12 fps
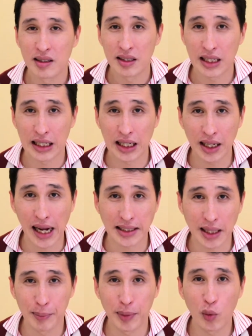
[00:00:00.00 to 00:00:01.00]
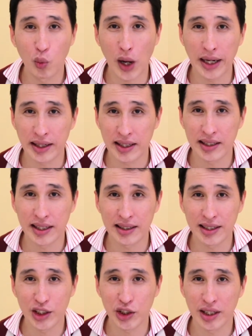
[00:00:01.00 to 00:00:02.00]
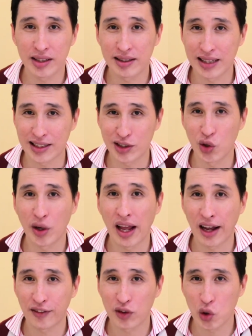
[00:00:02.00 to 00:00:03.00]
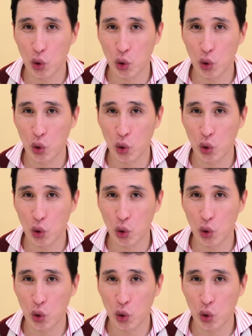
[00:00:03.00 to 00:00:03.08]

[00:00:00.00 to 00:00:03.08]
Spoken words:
Another example why the ENTJ does not have